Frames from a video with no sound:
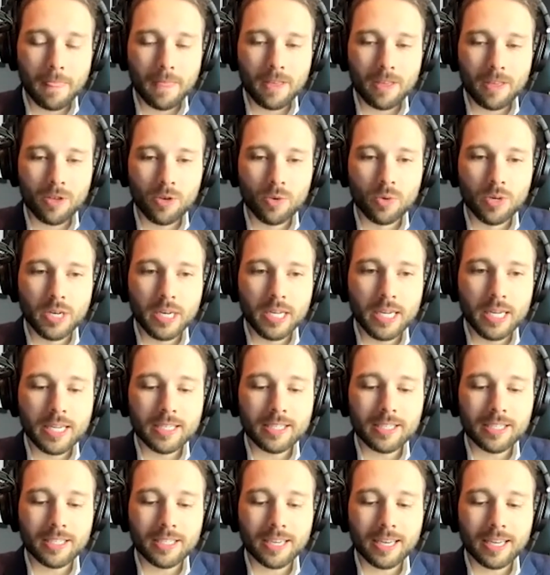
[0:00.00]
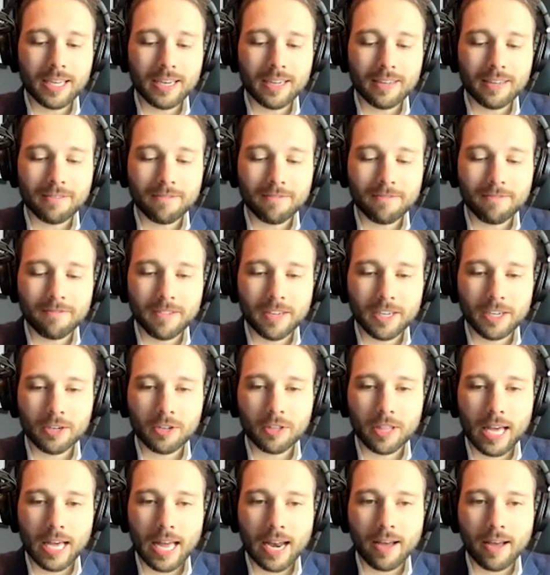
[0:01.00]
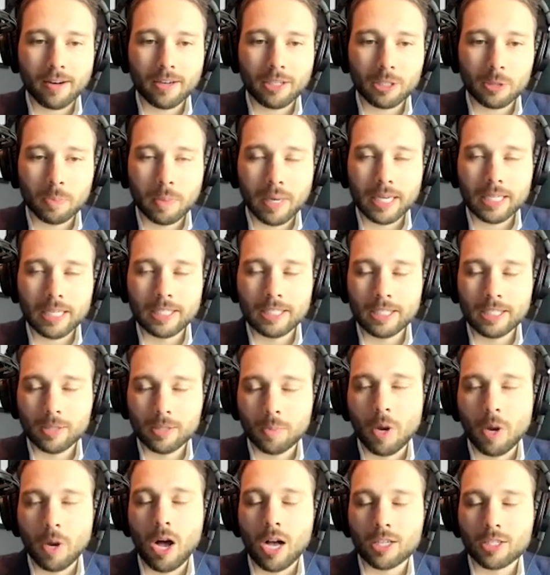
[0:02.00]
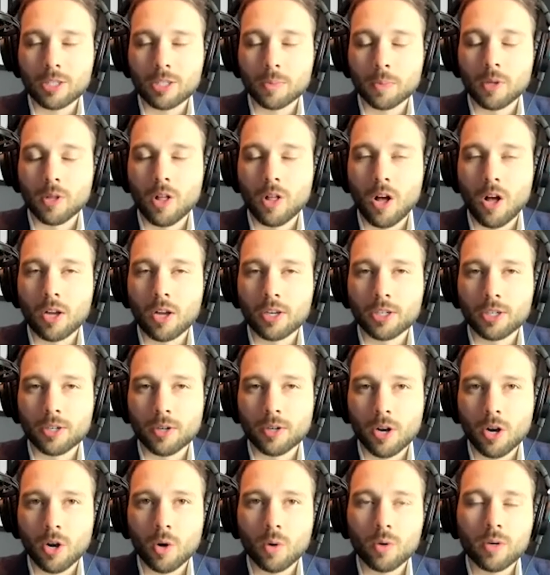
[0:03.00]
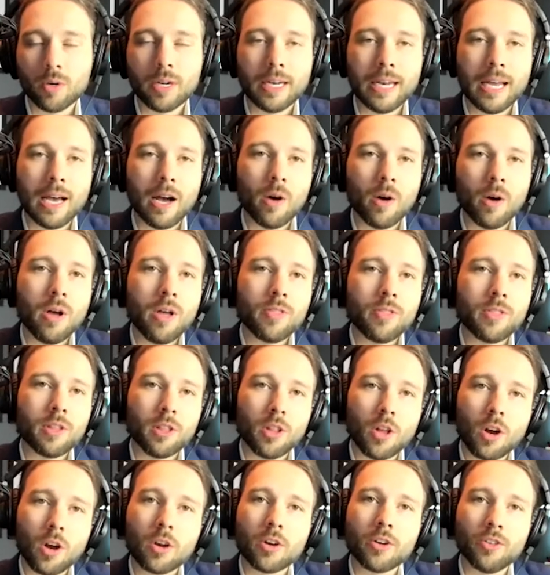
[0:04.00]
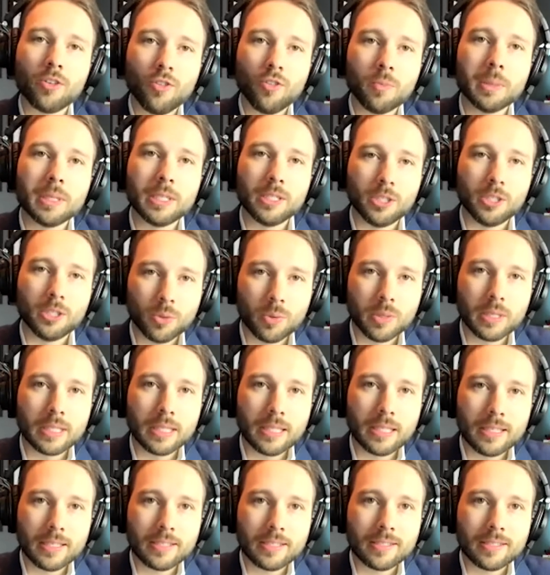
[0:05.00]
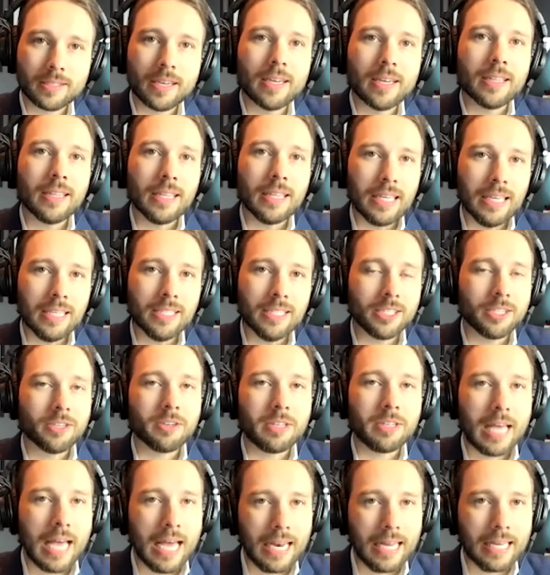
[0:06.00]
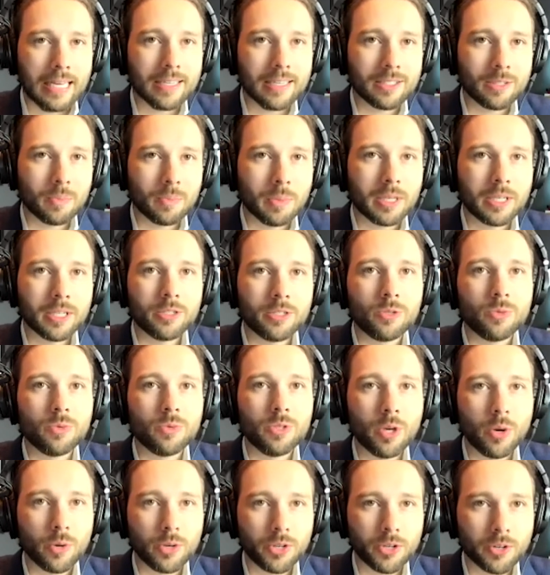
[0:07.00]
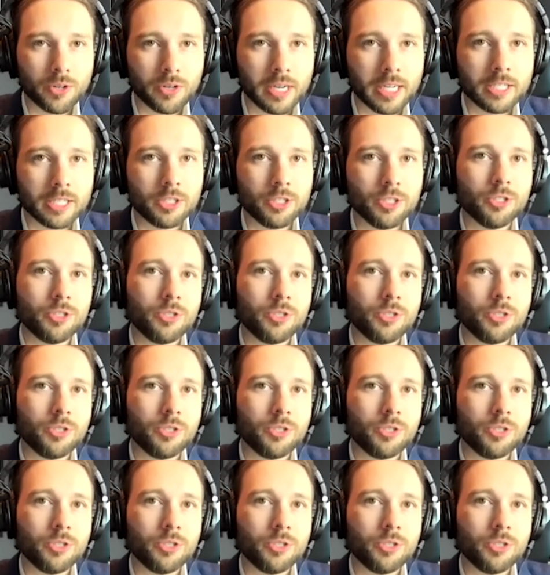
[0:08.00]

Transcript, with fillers: you need to kind of figure that out as best as possible on your own. Now, the longer you've been doing this, the easier that is, because you know your niches,